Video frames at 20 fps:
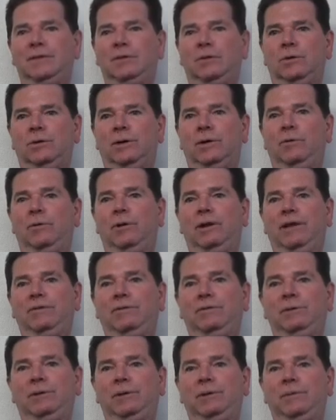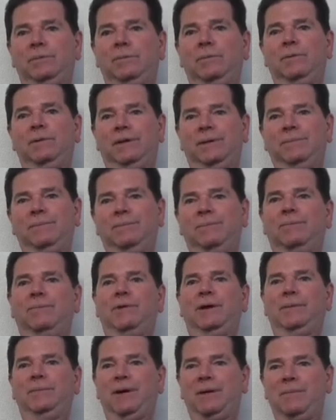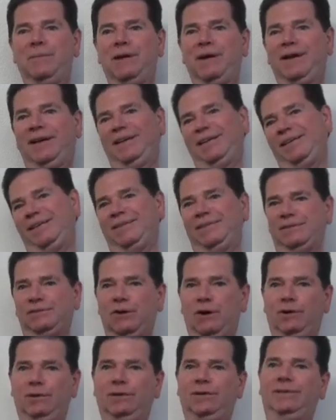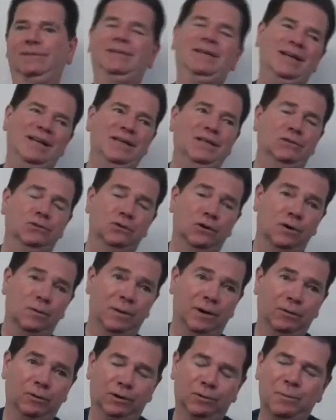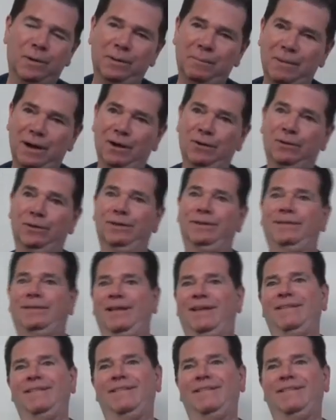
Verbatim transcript: So I don't have to really break my back and talk, do all my work with my mouth.